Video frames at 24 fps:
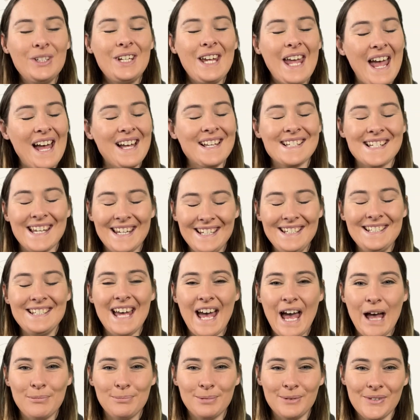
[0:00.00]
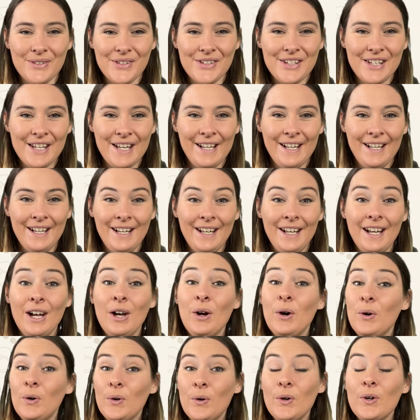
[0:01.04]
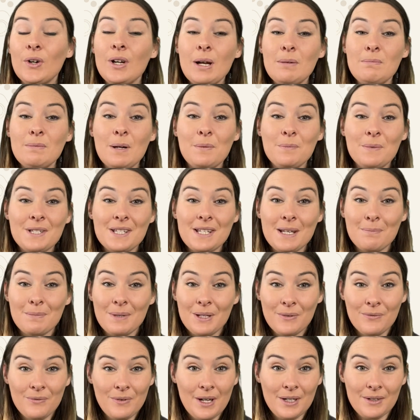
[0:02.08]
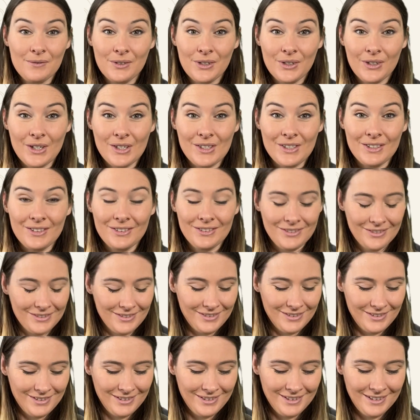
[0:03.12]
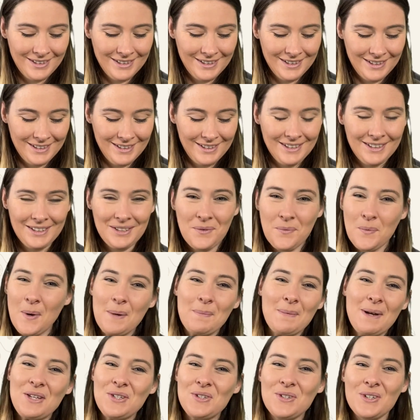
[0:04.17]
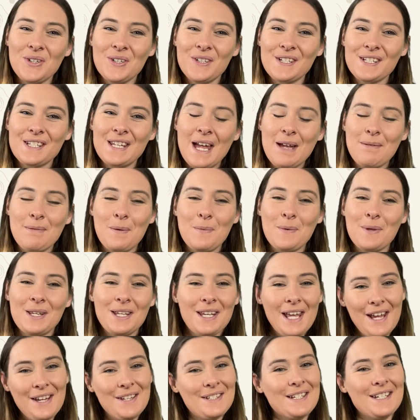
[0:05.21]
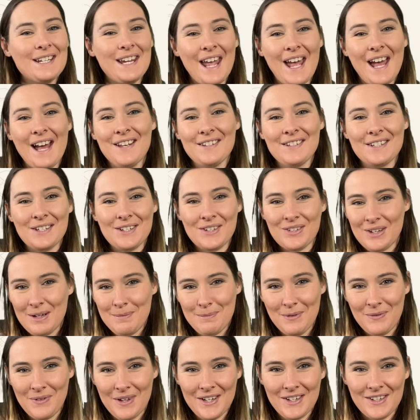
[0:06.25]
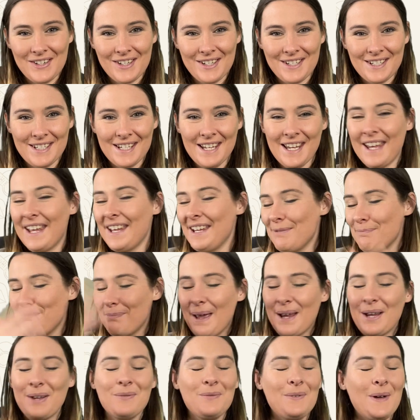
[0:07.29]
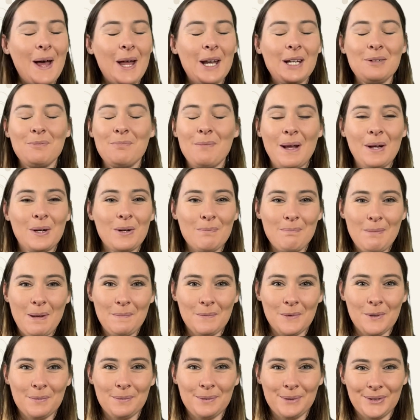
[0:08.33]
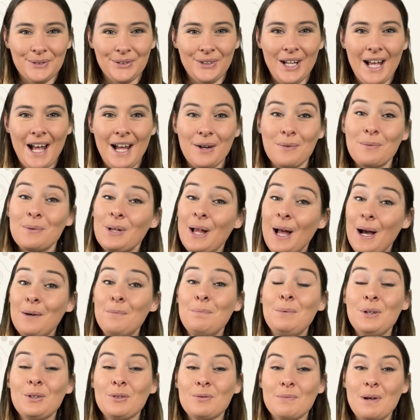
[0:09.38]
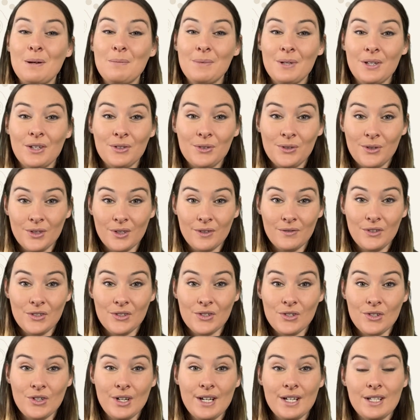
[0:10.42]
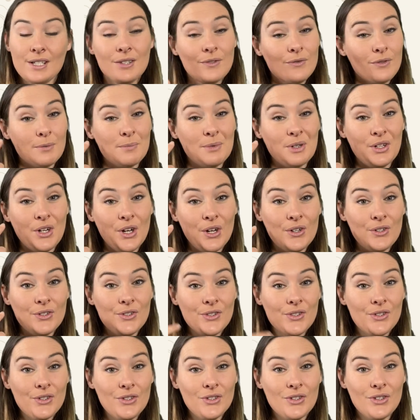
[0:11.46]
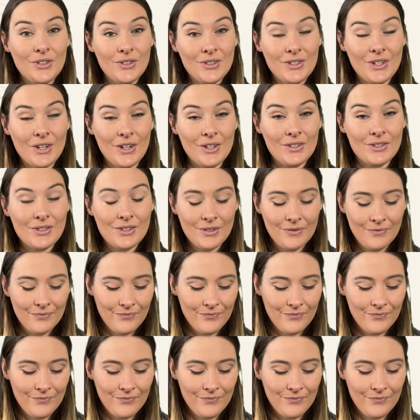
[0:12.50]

cows eat apples. Or come up with something fun of your own. One of my students came up with Gangster Cows Extreme Adventures. Make it fun, make it memorable, and it will help you remember the order of your strings from your nose to your toes.